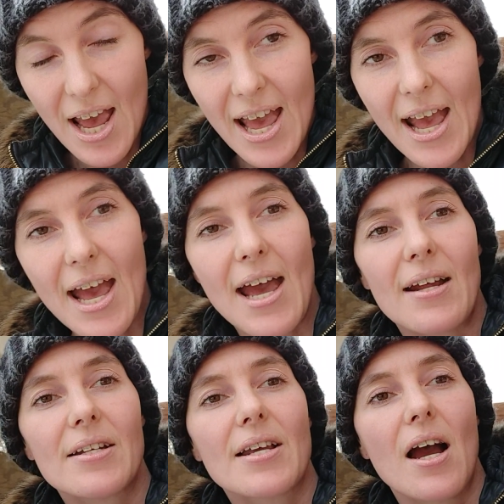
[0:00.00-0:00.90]

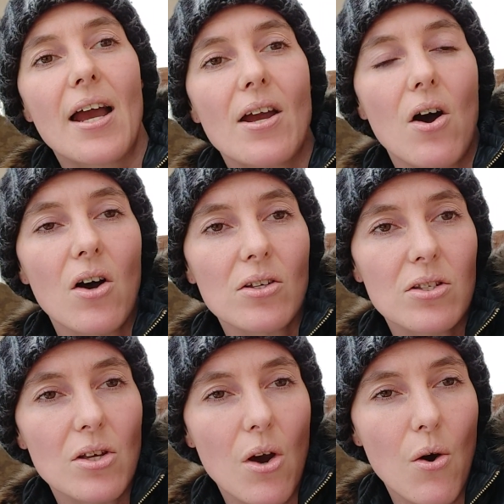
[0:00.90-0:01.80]
And I
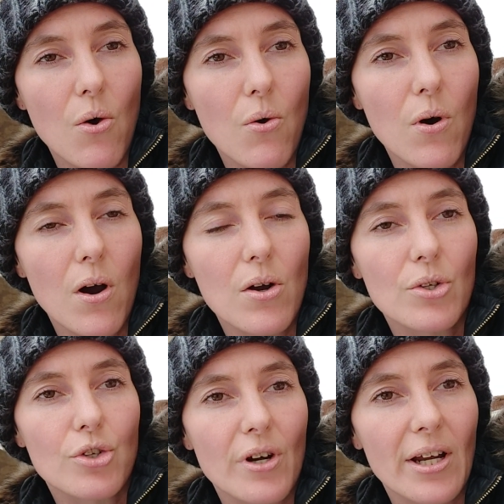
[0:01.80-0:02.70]
also
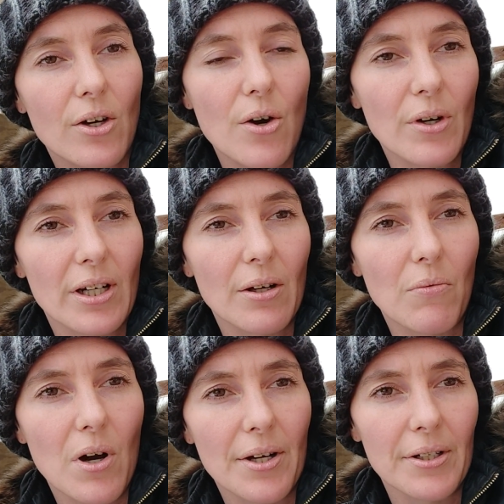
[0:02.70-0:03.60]
drink coconut
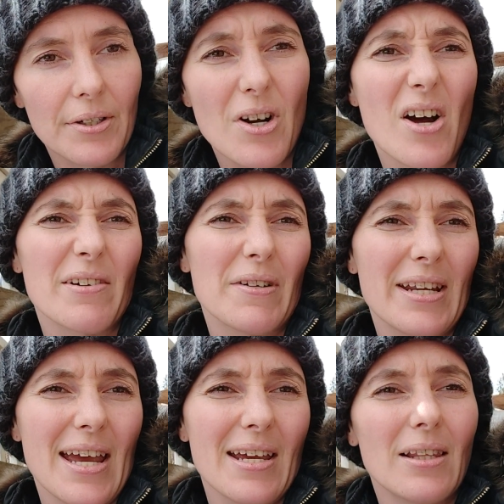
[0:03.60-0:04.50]
water, not every
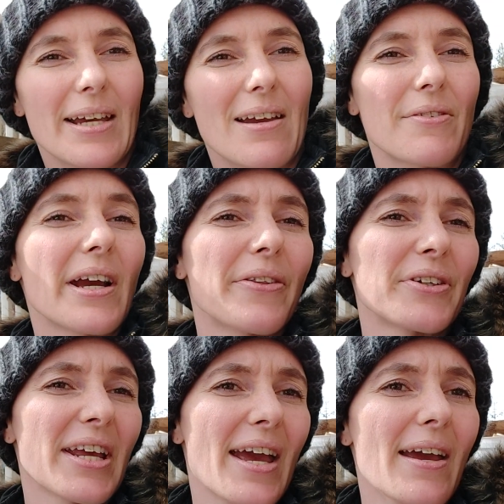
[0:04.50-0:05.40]
day, like every
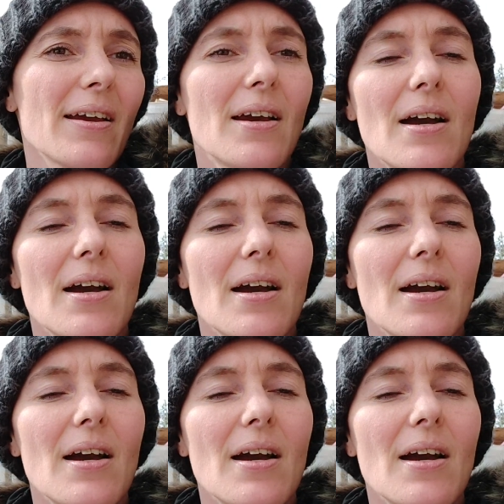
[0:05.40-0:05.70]
other day.